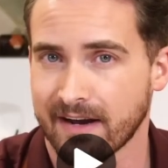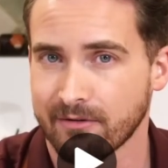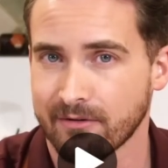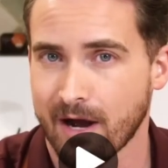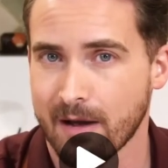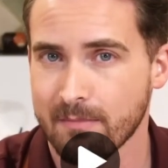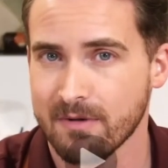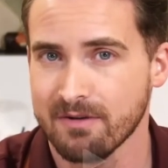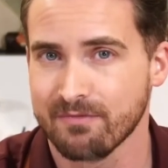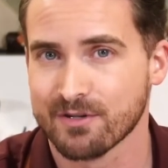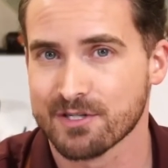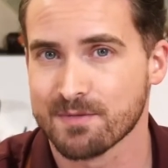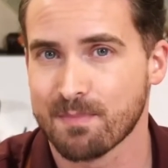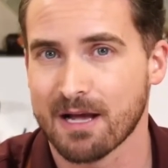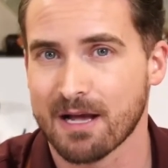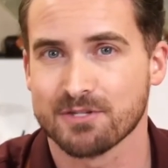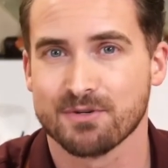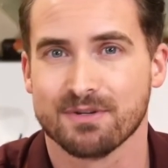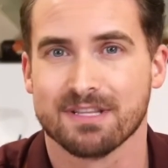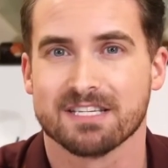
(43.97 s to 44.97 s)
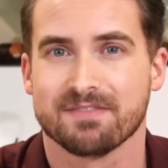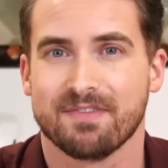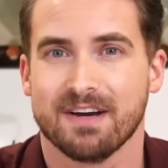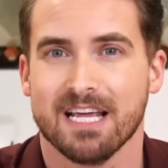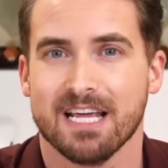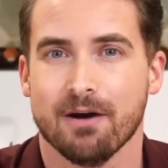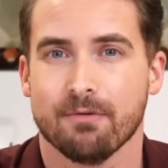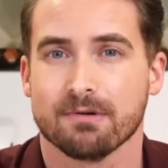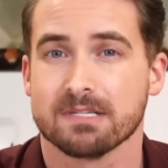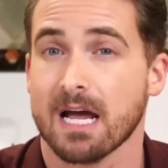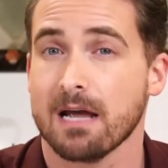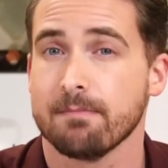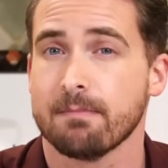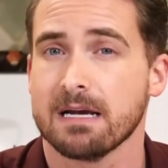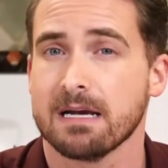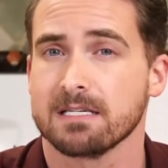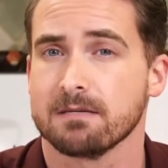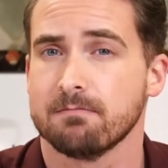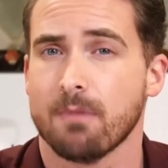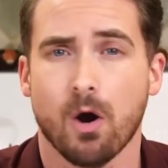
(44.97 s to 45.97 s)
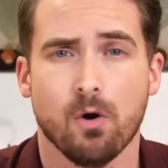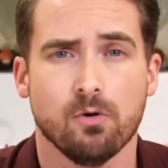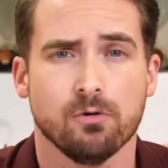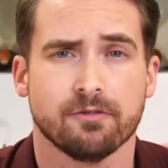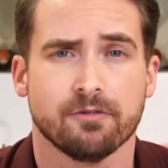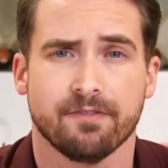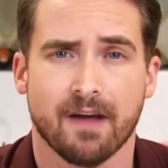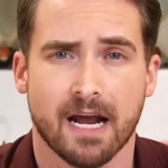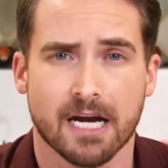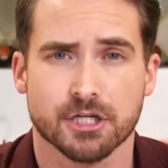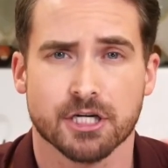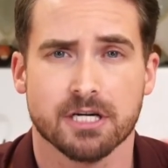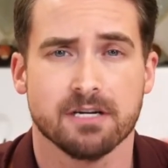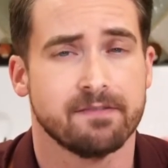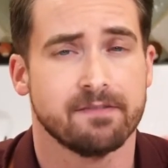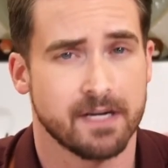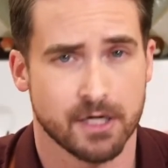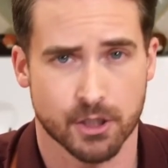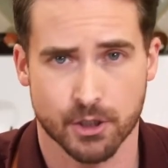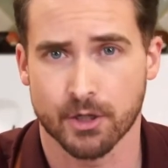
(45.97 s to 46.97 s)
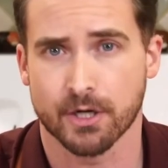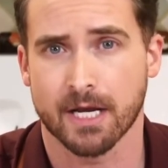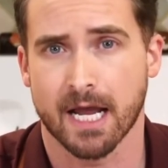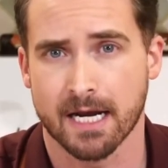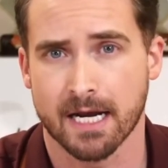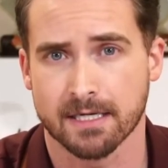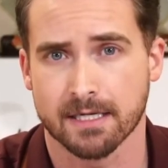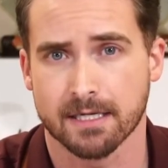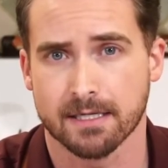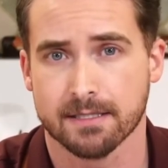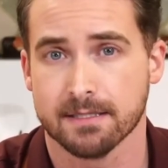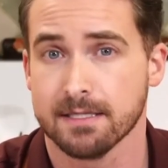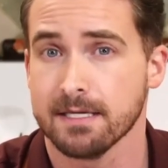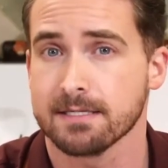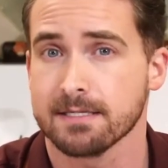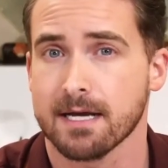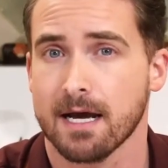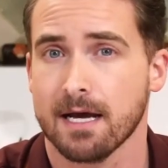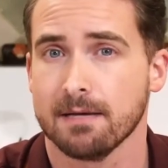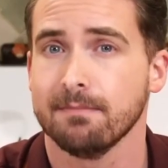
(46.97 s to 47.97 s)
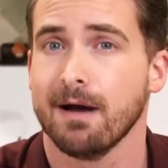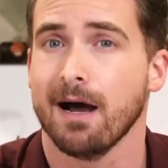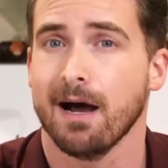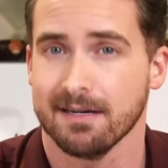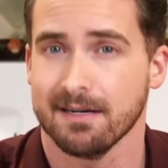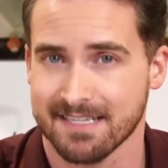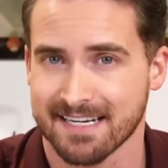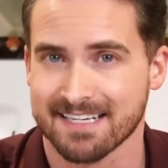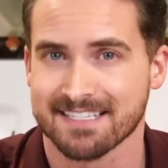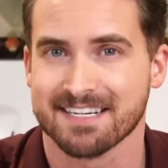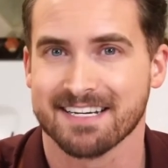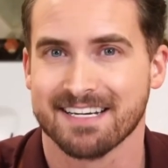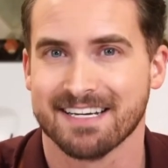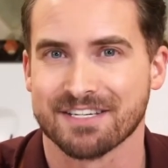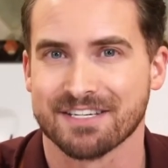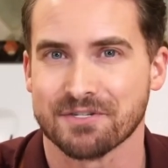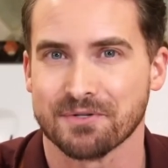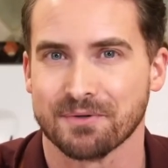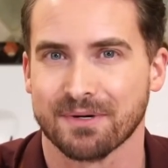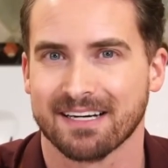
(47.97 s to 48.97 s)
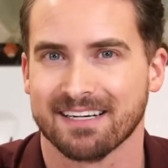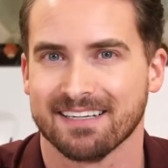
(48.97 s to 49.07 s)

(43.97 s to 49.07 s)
Ramen for sponsoring this video as I make some old-fashioned vinegar candy. This time on Tasting History.